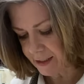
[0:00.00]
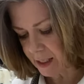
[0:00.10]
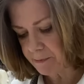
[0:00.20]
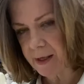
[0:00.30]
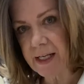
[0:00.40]

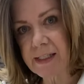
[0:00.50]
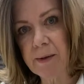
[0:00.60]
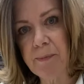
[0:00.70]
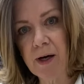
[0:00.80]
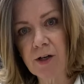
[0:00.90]
then makes the
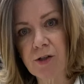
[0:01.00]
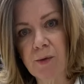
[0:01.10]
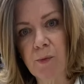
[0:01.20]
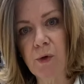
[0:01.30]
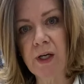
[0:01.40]

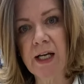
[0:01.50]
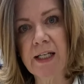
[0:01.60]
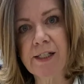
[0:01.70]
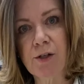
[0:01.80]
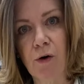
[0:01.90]
buckram really
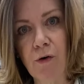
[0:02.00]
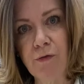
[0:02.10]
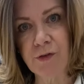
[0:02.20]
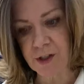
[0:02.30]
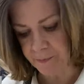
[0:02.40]

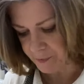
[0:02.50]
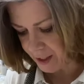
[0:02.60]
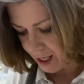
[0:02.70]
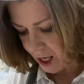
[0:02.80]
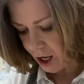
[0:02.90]
soft,
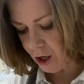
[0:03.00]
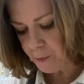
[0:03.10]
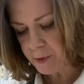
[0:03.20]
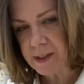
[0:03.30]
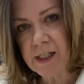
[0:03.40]

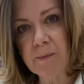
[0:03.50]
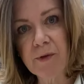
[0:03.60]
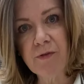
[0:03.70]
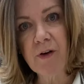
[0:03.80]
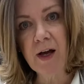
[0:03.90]
opens up the
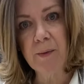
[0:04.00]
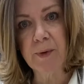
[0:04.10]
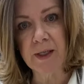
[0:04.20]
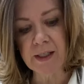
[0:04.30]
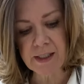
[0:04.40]

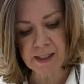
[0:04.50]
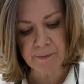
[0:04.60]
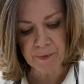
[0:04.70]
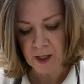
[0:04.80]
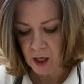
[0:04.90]
fibres,
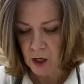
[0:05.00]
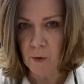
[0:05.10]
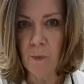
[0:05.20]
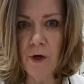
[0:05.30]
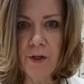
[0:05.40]

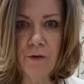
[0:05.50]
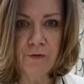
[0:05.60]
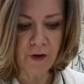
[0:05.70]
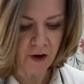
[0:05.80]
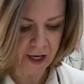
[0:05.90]
and what you'll
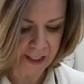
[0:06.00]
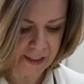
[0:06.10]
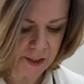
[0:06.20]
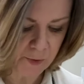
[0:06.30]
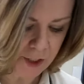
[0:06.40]
find
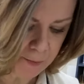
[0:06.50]
is when you